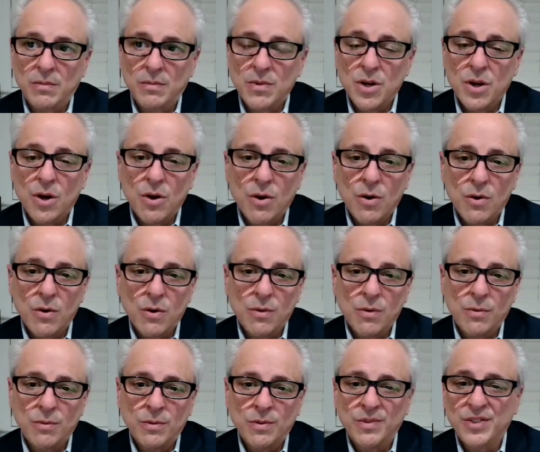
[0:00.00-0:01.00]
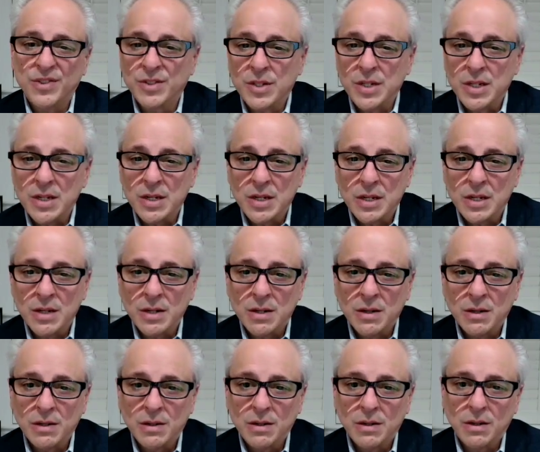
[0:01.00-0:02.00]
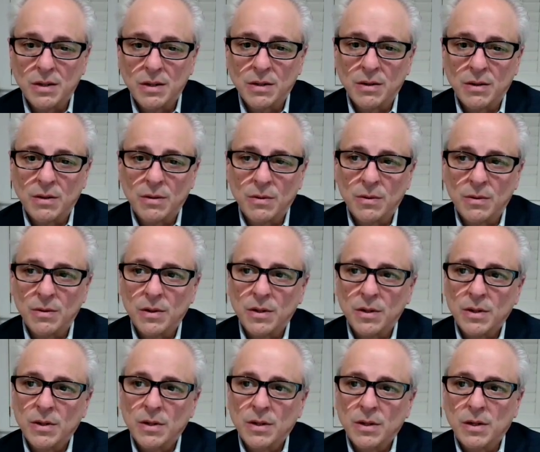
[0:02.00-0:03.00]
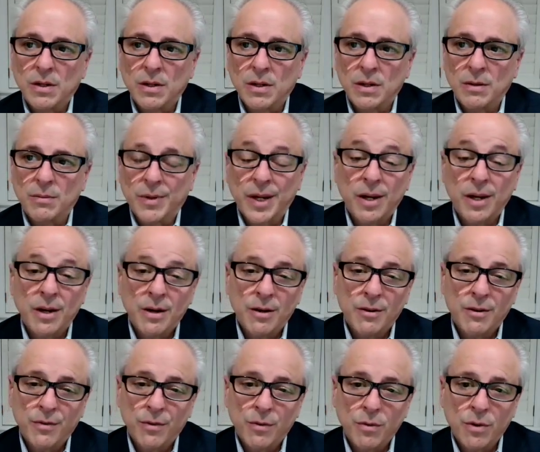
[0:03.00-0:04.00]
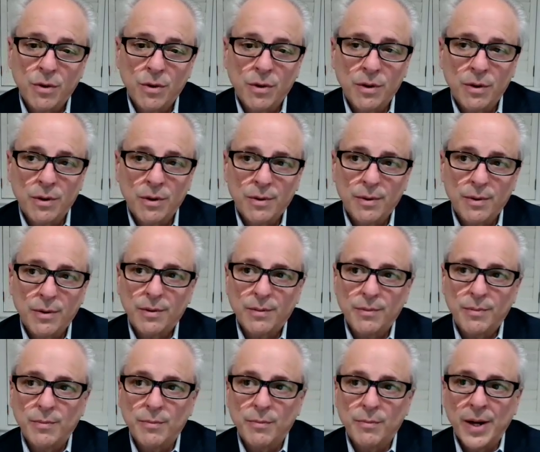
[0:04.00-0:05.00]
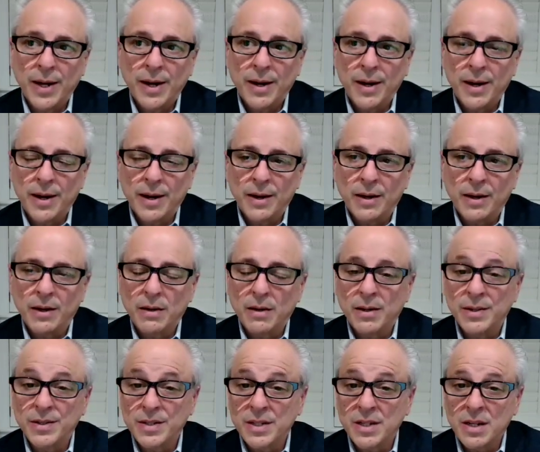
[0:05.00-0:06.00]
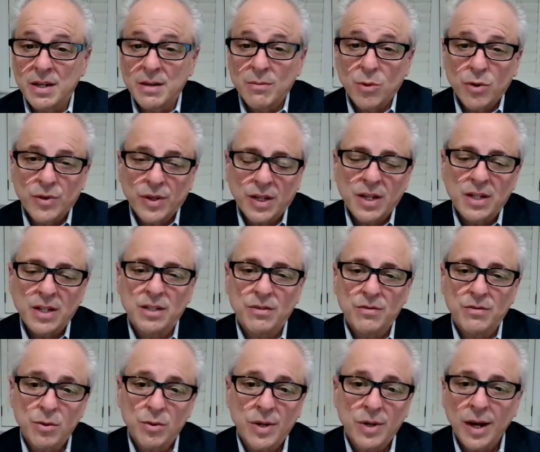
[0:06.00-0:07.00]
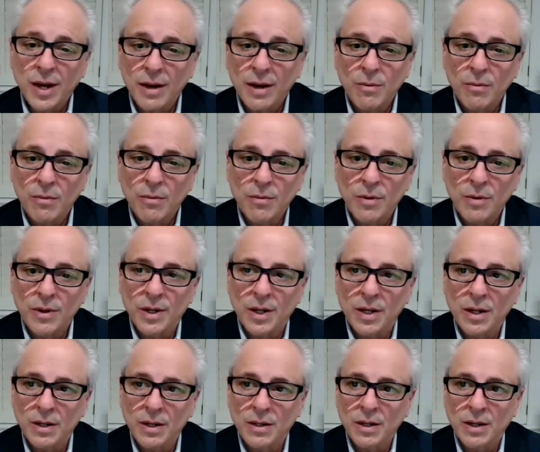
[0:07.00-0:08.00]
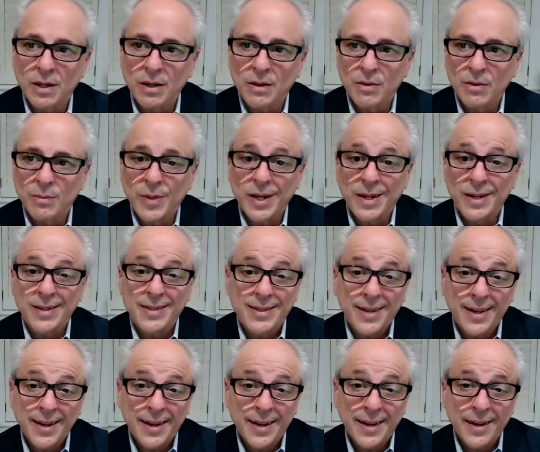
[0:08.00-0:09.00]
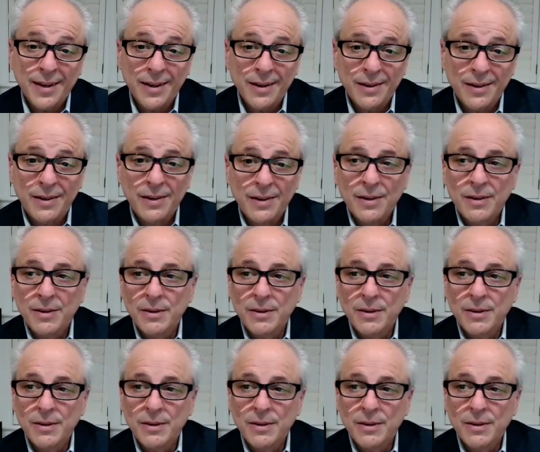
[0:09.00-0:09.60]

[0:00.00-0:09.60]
known, seen, cared for by a team, or in the case of you and I, working together by a dyad.